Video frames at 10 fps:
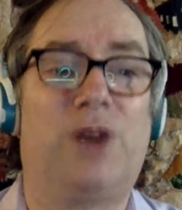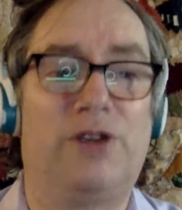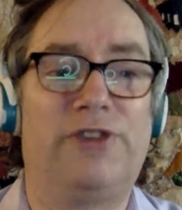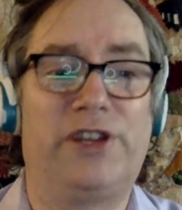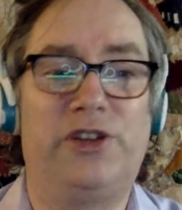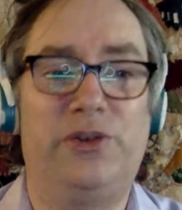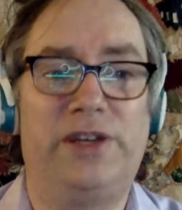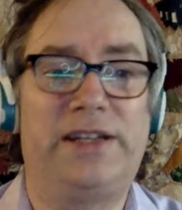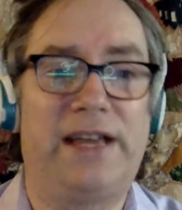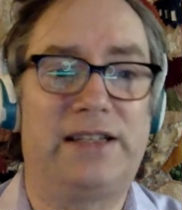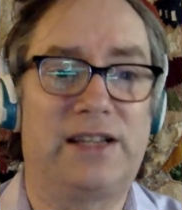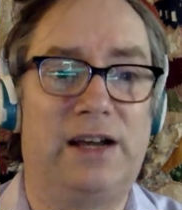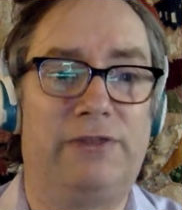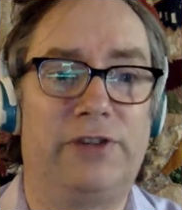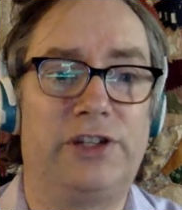perfect unit test
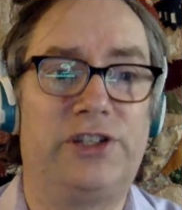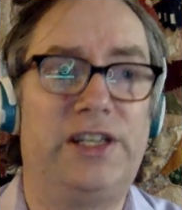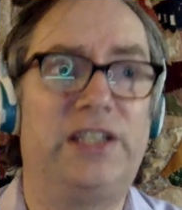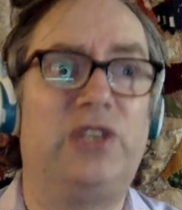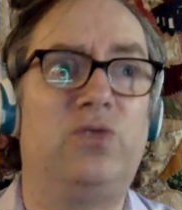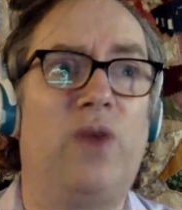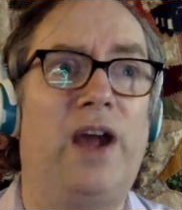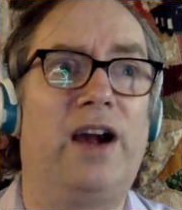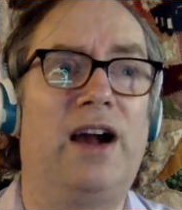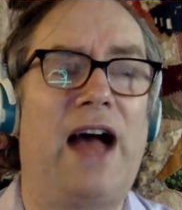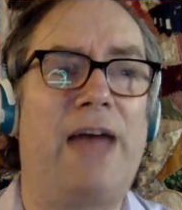coverage. This is where